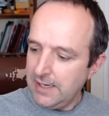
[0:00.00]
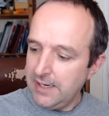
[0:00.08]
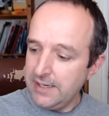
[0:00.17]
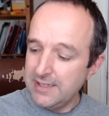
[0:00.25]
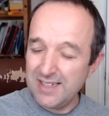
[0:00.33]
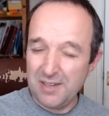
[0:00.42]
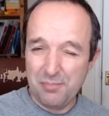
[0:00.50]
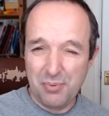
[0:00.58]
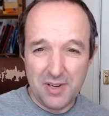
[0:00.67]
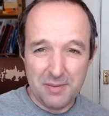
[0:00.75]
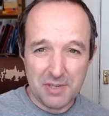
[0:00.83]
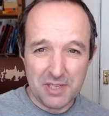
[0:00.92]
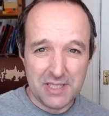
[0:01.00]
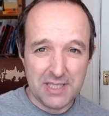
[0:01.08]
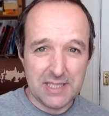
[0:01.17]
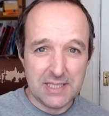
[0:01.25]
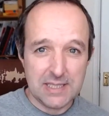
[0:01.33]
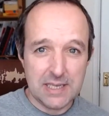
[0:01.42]
And I pretty much
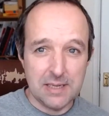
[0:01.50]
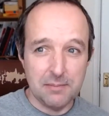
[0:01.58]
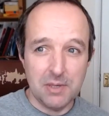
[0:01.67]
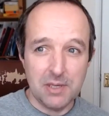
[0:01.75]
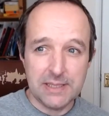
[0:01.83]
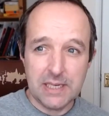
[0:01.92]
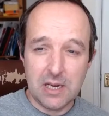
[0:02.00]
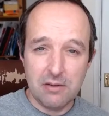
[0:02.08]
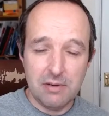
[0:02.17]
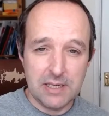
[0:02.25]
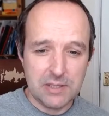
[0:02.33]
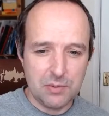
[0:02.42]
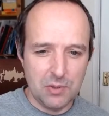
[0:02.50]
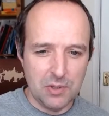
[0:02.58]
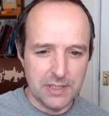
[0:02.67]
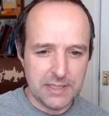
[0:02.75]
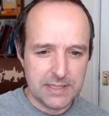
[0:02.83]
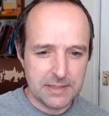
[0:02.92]
did the same. I did go around
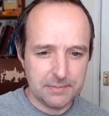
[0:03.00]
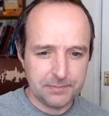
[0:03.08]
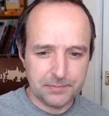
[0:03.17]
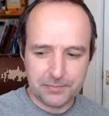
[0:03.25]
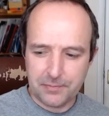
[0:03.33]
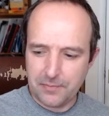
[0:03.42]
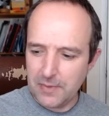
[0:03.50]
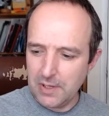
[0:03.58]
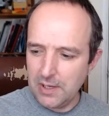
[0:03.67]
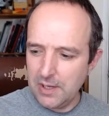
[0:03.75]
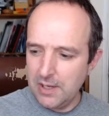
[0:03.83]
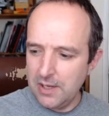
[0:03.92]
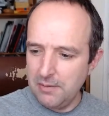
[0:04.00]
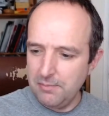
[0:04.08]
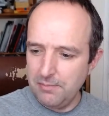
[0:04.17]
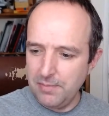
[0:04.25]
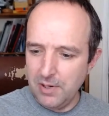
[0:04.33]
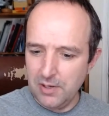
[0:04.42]
twice,
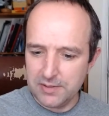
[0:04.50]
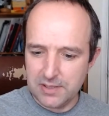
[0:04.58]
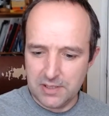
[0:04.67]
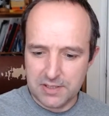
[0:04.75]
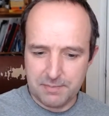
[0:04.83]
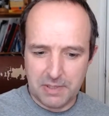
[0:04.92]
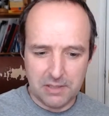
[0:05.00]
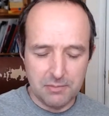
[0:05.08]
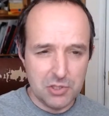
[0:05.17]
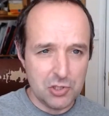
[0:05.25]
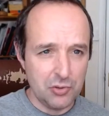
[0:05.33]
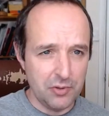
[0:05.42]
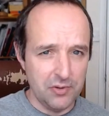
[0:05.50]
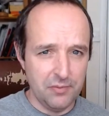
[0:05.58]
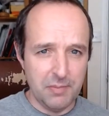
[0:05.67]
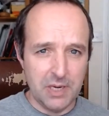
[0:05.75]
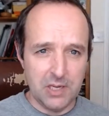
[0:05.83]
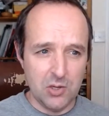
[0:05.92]
but I spent the majority
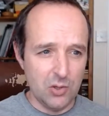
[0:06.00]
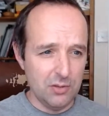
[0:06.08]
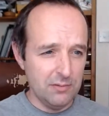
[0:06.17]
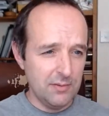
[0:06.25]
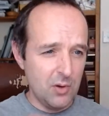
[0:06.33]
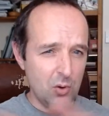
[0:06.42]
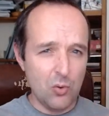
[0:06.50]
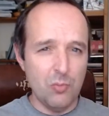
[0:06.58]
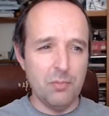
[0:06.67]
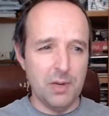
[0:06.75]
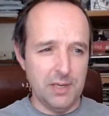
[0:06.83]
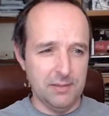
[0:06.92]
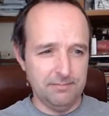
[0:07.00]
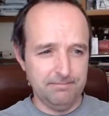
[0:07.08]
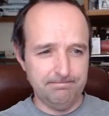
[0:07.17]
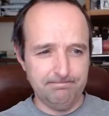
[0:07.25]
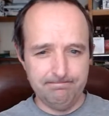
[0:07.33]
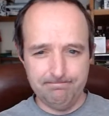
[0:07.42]
of money on Hornby,
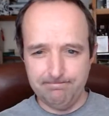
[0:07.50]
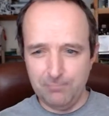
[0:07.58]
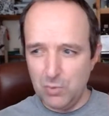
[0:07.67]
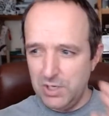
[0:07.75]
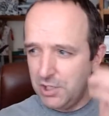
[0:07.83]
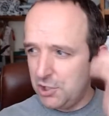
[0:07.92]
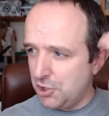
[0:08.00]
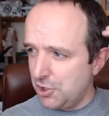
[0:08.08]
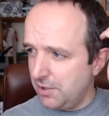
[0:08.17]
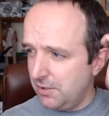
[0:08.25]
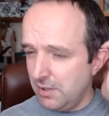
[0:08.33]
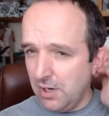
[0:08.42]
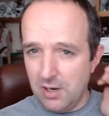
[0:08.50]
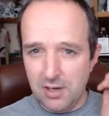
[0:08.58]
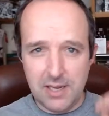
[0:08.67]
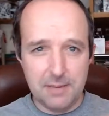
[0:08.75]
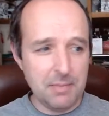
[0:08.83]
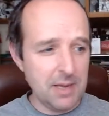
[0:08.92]
which
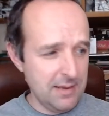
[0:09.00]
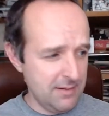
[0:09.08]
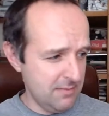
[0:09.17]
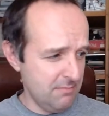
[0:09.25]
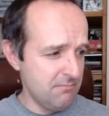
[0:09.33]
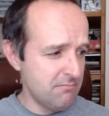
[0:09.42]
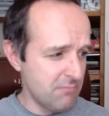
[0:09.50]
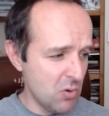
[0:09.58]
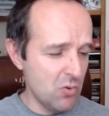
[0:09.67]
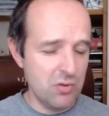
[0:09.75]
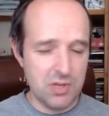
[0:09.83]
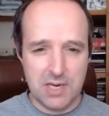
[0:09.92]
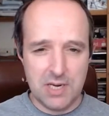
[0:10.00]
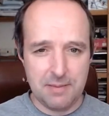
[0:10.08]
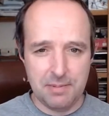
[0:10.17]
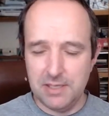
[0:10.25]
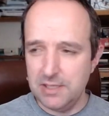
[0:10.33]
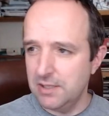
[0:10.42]
I am more than
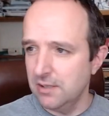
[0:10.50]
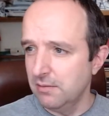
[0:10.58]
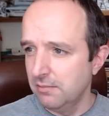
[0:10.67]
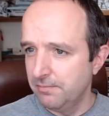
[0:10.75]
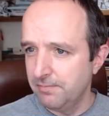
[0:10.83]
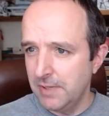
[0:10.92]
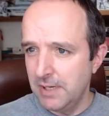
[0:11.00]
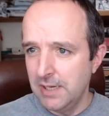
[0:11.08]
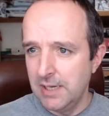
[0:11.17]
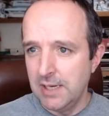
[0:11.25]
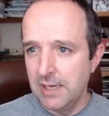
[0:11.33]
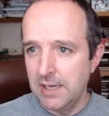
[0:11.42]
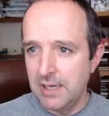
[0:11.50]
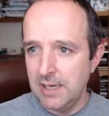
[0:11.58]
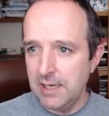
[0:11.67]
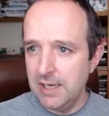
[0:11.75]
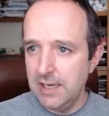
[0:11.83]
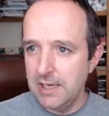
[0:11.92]
happy to do.
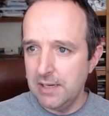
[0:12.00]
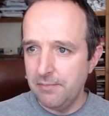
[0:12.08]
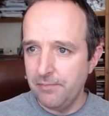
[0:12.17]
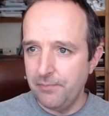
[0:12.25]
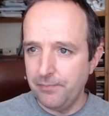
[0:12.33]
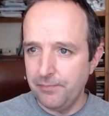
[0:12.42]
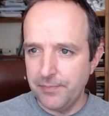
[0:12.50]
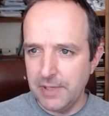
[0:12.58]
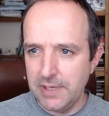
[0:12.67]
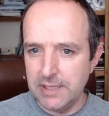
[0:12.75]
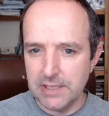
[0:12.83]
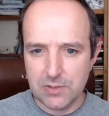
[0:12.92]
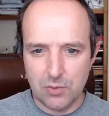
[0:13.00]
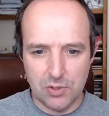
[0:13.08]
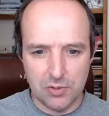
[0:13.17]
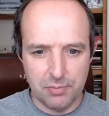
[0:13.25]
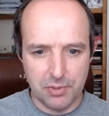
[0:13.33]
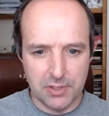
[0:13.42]
He does
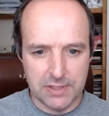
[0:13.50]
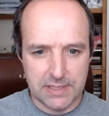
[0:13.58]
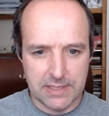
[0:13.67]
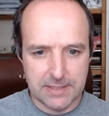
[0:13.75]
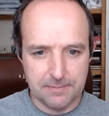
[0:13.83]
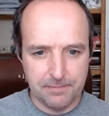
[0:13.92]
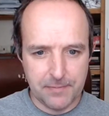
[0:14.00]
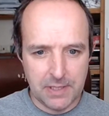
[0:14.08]
quite good prices.